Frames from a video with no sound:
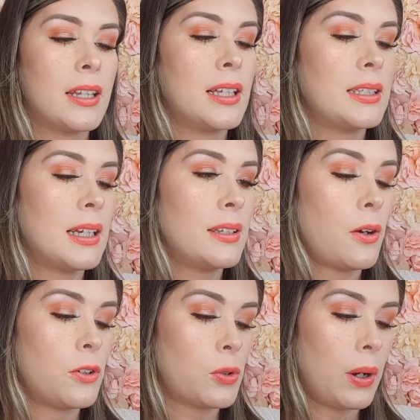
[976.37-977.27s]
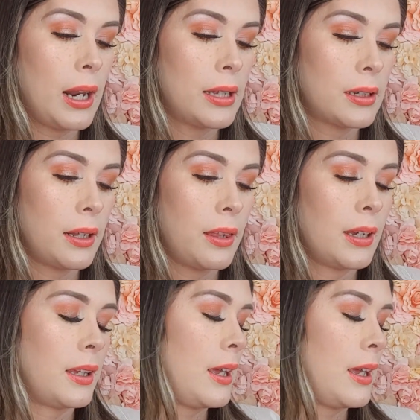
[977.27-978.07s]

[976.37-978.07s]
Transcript: This is Eau de Toilette, I think.